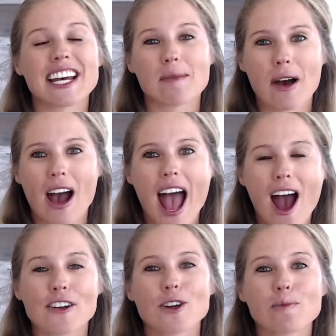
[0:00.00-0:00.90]
about how
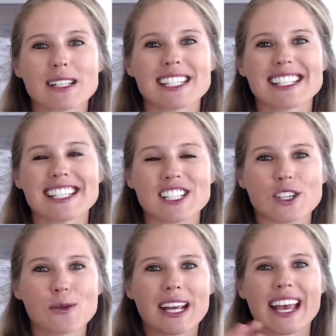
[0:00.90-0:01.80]
your business is
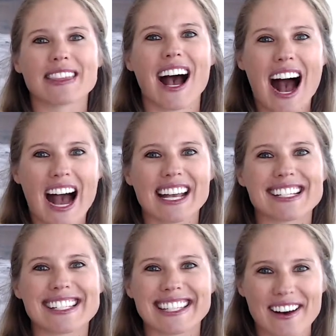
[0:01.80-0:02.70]
doing at the
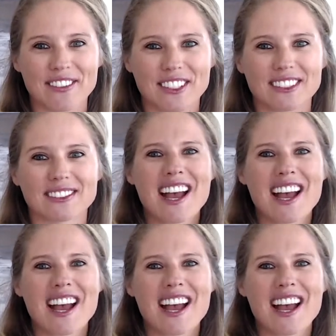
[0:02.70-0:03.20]
highest level.